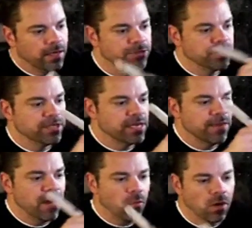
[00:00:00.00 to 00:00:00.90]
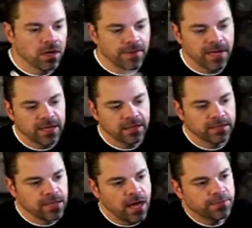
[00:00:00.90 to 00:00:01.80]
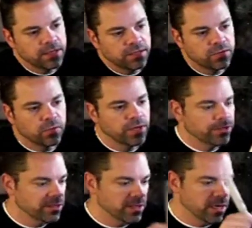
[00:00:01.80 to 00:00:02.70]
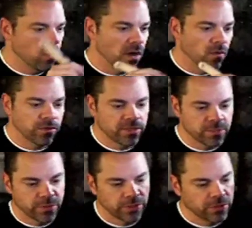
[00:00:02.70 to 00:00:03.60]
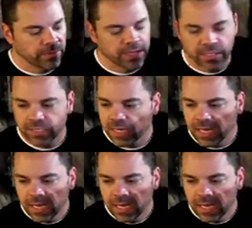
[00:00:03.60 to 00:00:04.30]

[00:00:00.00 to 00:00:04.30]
As you can see, I'm not worried about hitting the tops of these ridges anywhere with this blue, because